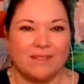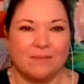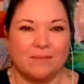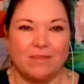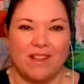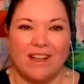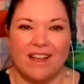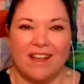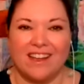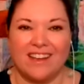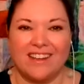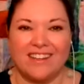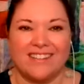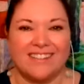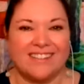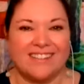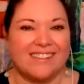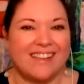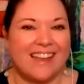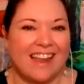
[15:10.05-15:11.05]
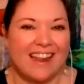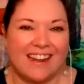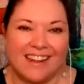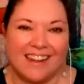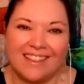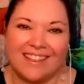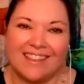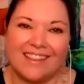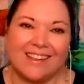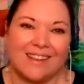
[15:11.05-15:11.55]
supplies,
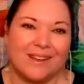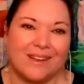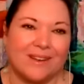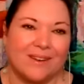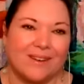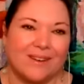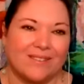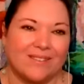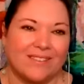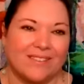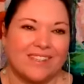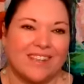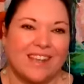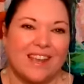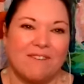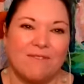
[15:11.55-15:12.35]
anything goes.